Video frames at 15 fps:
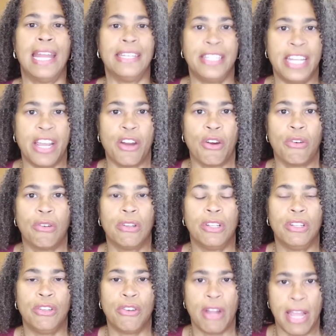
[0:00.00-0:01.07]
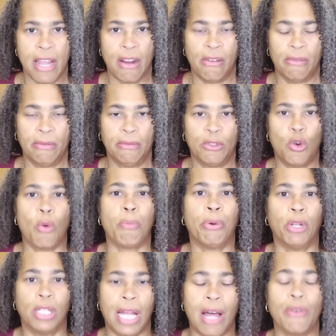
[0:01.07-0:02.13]
and tear your hair or
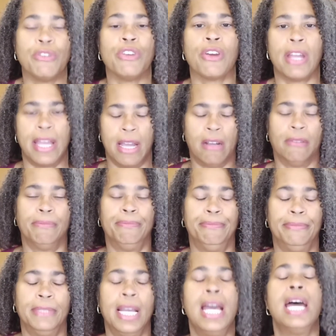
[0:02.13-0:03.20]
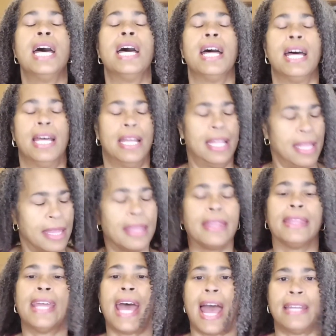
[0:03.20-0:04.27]
pull out your hair.
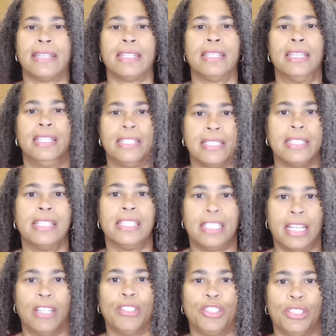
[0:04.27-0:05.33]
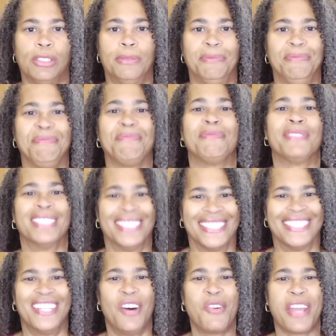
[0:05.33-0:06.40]
That is an essential.
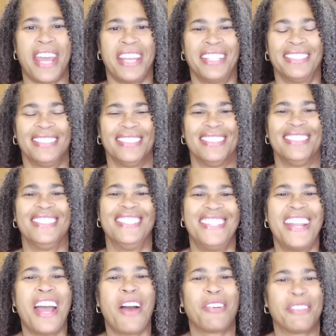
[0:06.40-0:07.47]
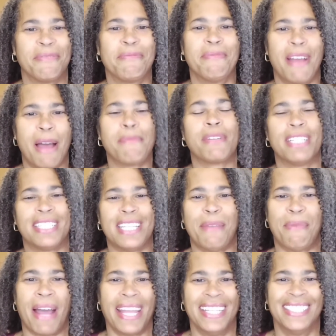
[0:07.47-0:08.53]
Okay, now I'm going to
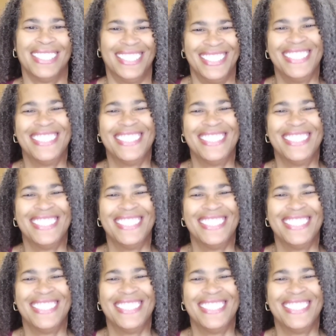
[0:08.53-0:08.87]
say bye.